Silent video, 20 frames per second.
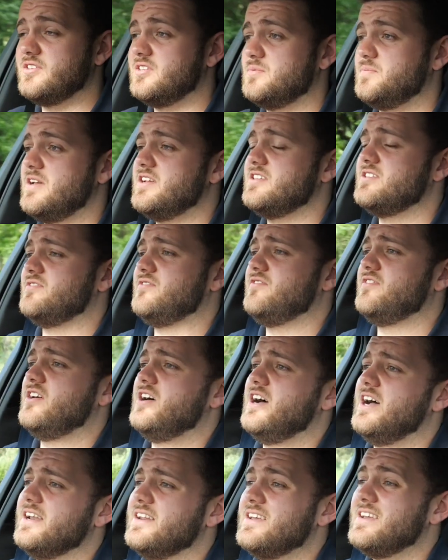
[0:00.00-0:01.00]

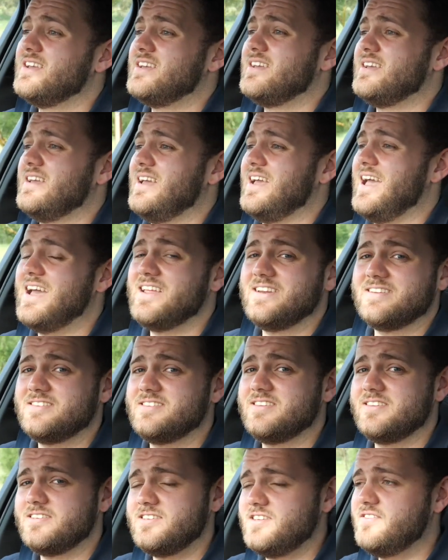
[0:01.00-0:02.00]
specified. And at
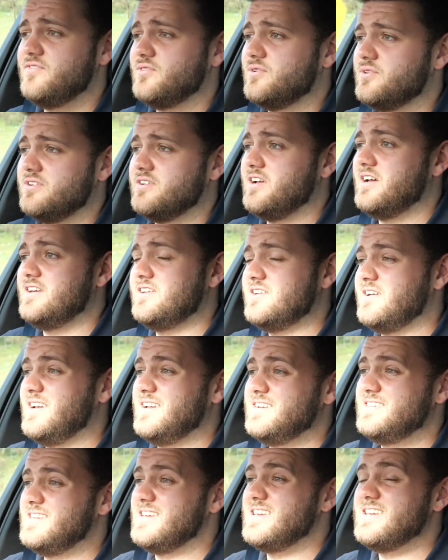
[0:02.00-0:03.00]

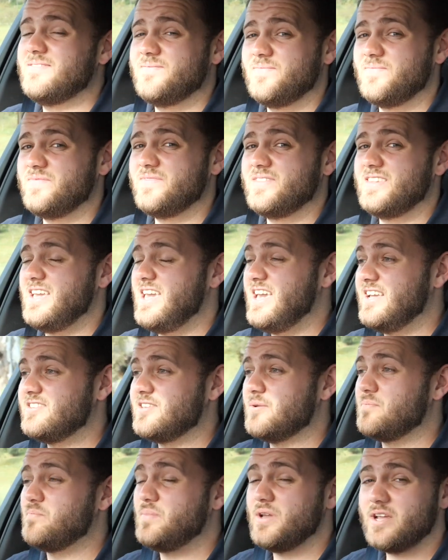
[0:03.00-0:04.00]
$64,990,
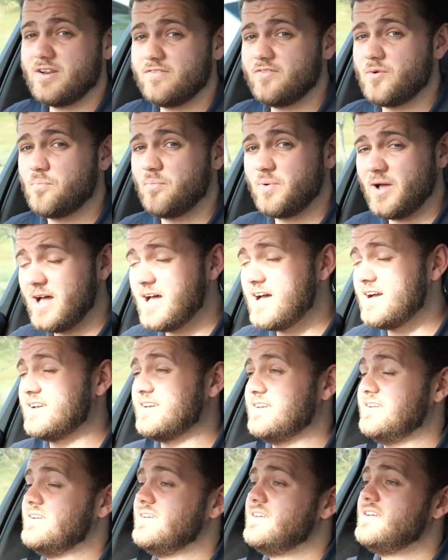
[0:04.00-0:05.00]
it's a bit of a
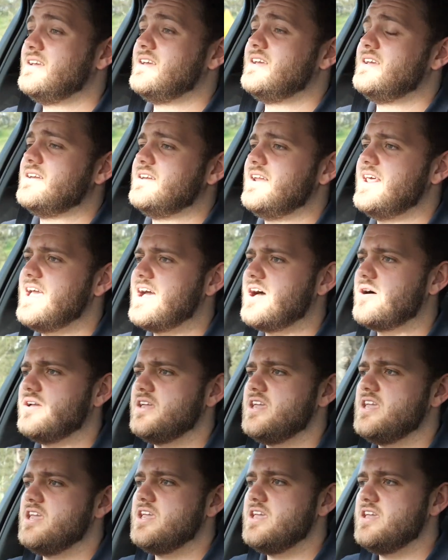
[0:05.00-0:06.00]
bargain. Now,
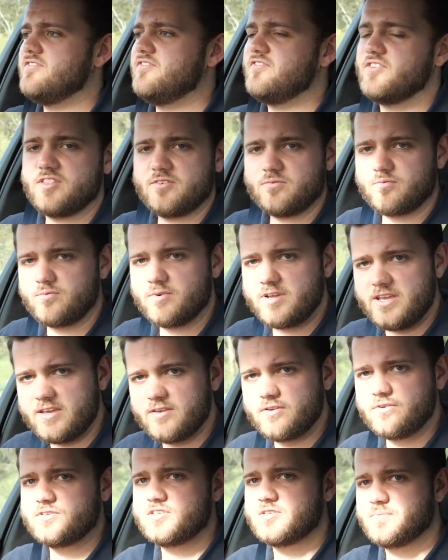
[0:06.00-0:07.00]
for the
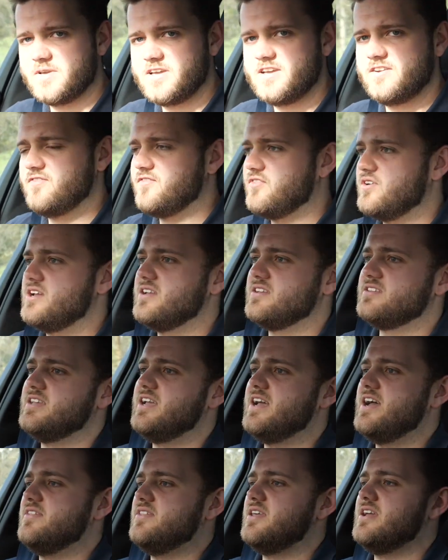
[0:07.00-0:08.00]
real speed freaks
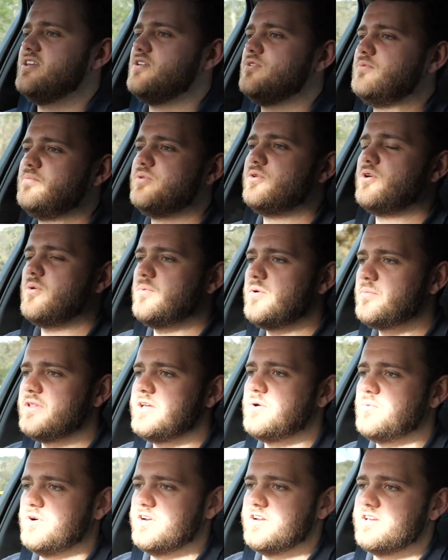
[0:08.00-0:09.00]
out there, you'll
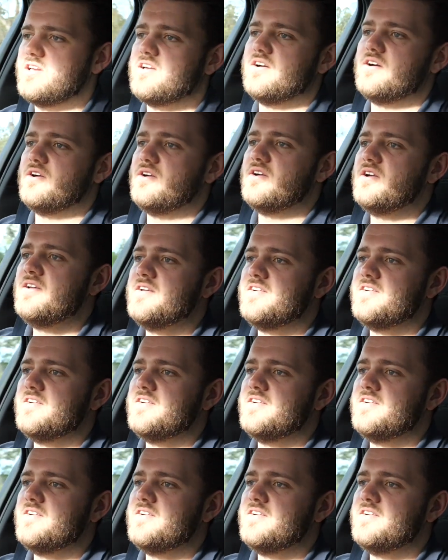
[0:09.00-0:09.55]
probably want to go